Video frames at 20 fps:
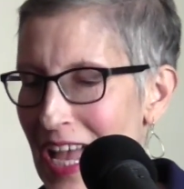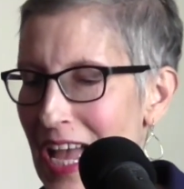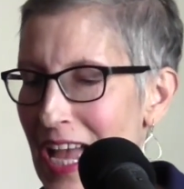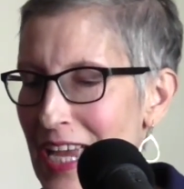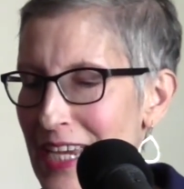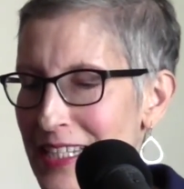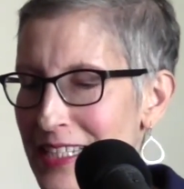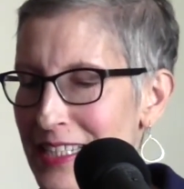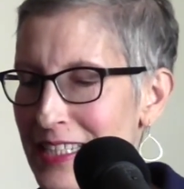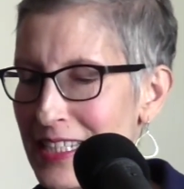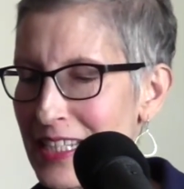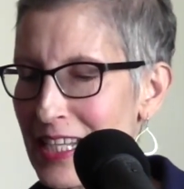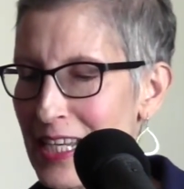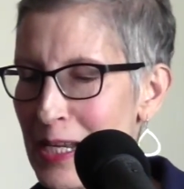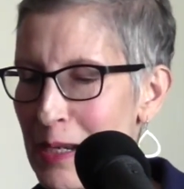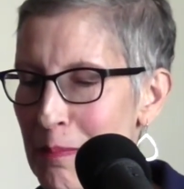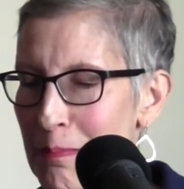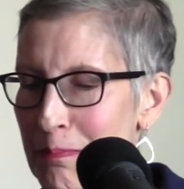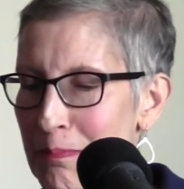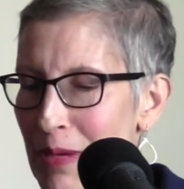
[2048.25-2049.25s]
I
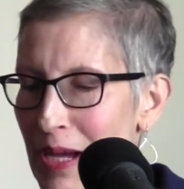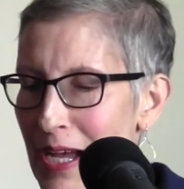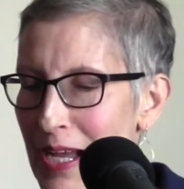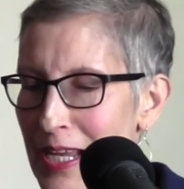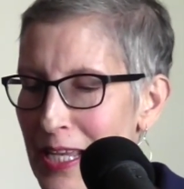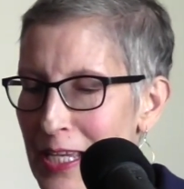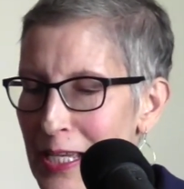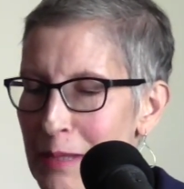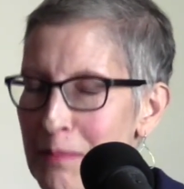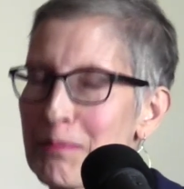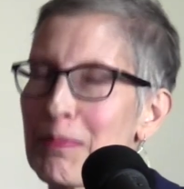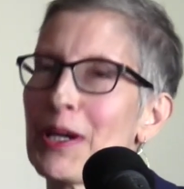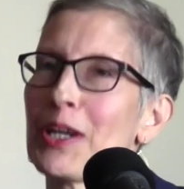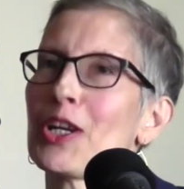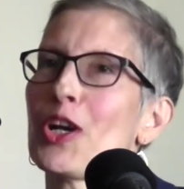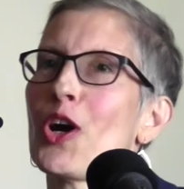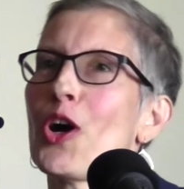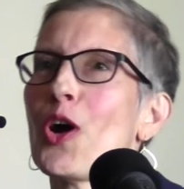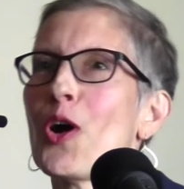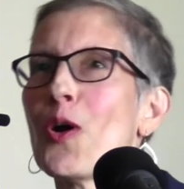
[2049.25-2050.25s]
didn't buy it,
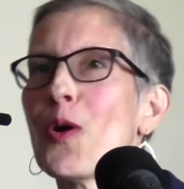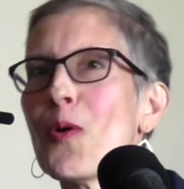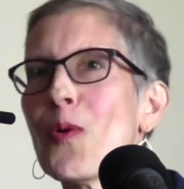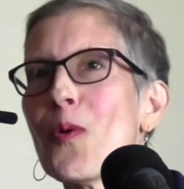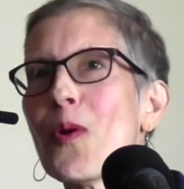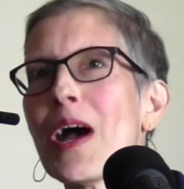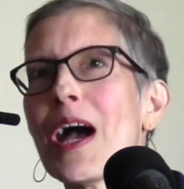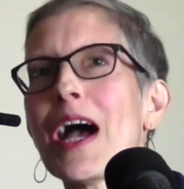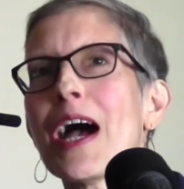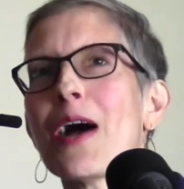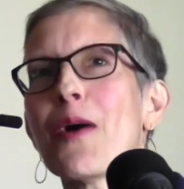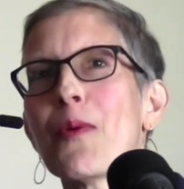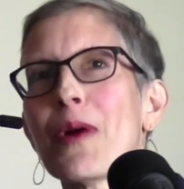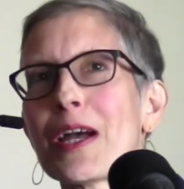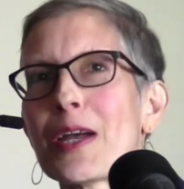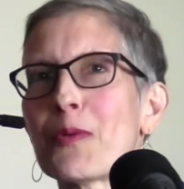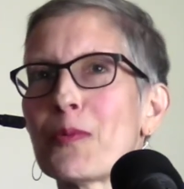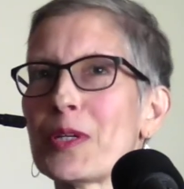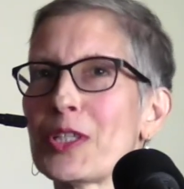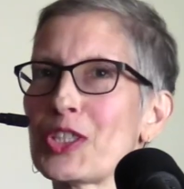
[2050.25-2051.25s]
but oh, how
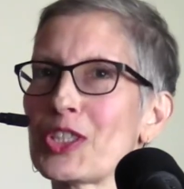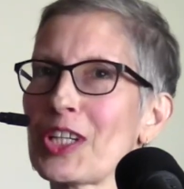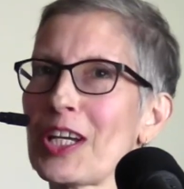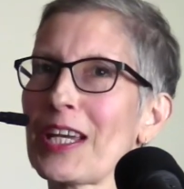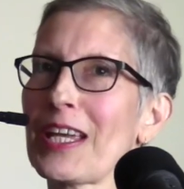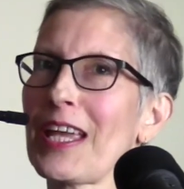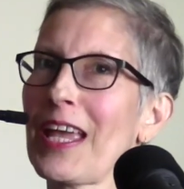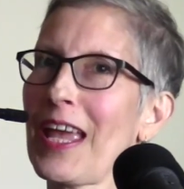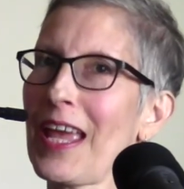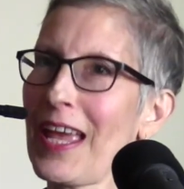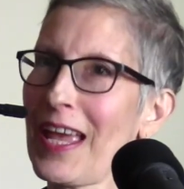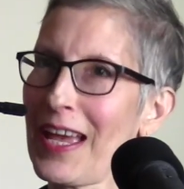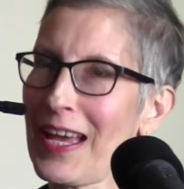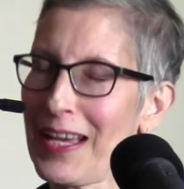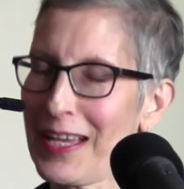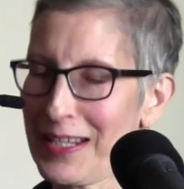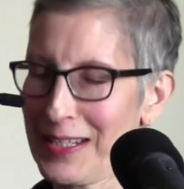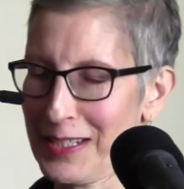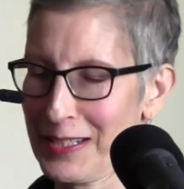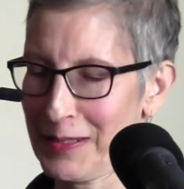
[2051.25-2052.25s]
I wish I
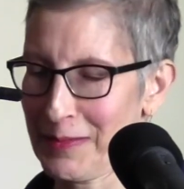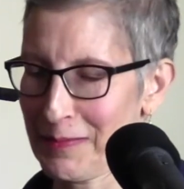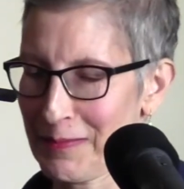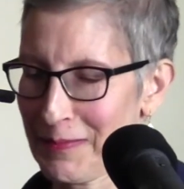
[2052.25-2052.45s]
had.